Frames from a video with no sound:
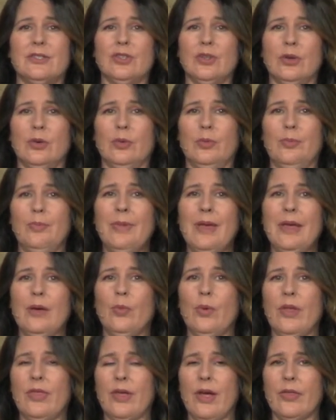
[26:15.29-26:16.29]
to meet
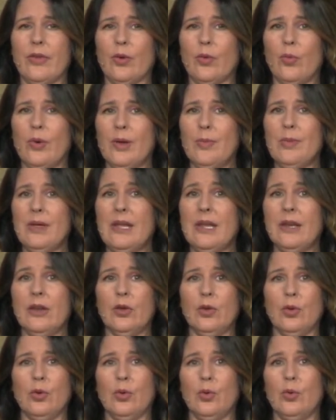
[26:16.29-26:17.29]
with other women
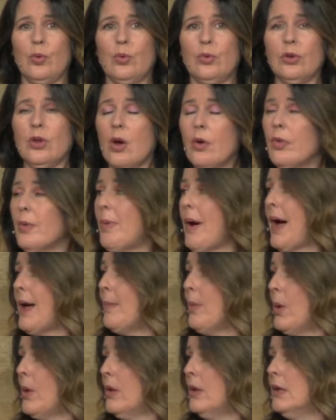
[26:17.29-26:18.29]
who know the
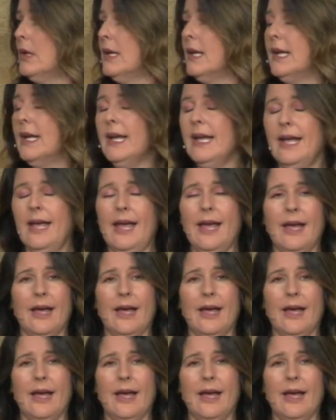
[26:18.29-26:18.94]
Bible exactly.